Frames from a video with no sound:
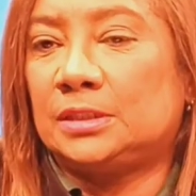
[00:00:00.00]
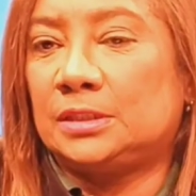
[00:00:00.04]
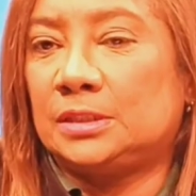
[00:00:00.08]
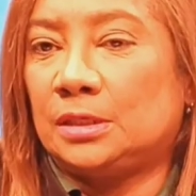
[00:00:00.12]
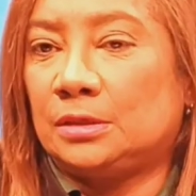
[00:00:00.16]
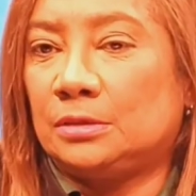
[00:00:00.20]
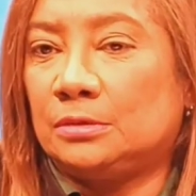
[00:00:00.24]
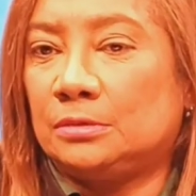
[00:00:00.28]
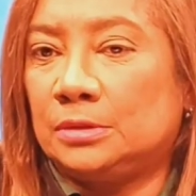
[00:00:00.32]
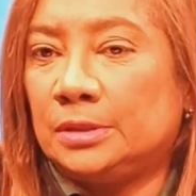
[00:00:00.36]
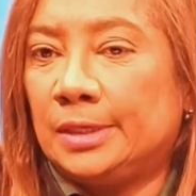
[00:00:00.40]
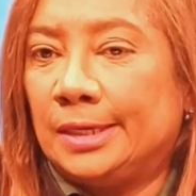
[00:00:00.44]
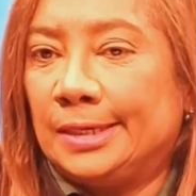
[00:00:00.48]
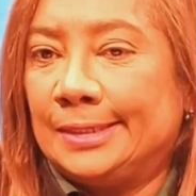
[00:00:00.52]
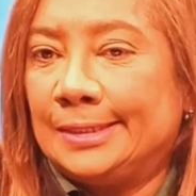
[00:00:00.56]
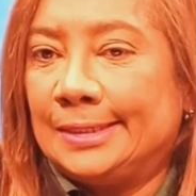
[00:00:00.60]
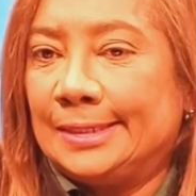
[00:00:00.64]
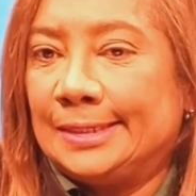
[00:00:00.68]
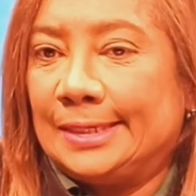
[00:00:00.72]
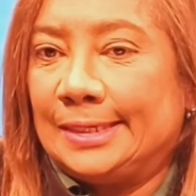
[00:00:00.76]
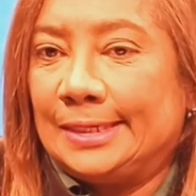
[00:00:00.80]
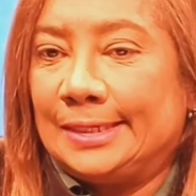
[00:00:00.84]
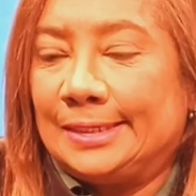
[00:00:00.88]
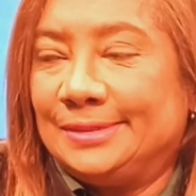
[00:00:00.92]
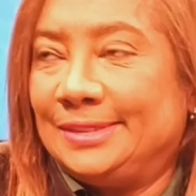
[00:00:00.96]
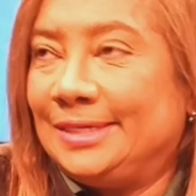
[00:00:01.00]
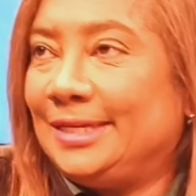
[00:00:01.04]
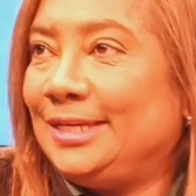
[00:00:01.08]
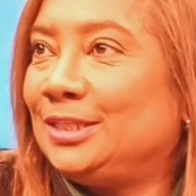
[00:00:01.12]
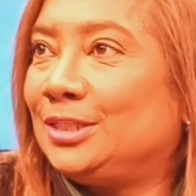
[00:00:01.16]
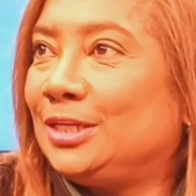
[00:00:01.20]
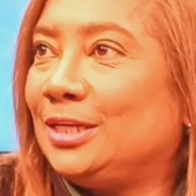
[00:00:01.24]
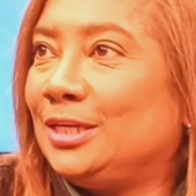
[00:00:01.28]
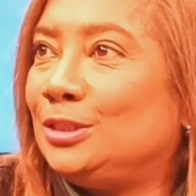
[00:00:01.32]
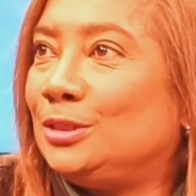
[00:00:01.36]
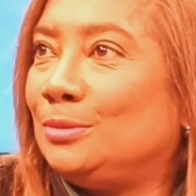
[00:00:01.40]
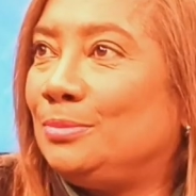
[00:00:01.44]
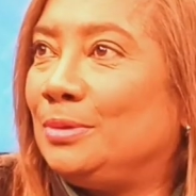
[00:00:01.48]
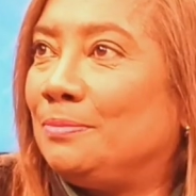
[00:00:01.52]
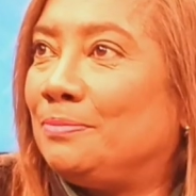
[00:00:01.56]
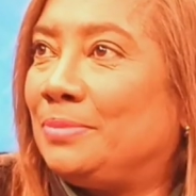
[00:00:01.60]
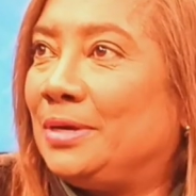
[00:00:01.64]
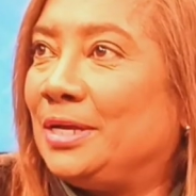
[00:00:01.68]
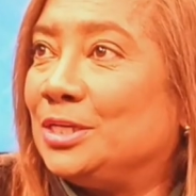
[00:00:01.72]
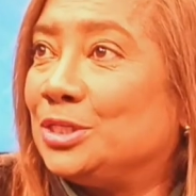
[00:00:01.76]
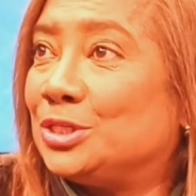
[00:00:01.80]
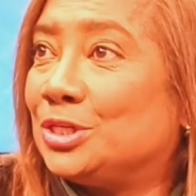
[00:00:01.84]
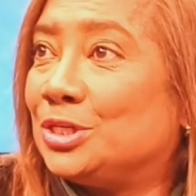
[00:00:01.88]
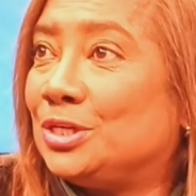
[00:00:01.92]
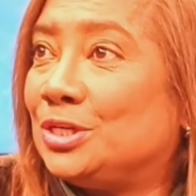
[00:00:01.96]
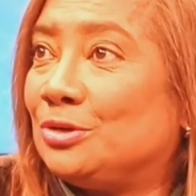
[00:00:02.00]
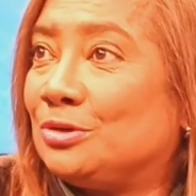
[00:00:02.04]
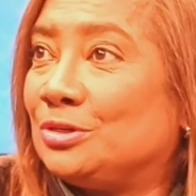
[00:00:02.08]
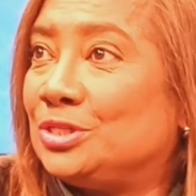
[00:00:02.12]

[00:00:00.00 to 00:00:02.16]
So there is going to be pressure,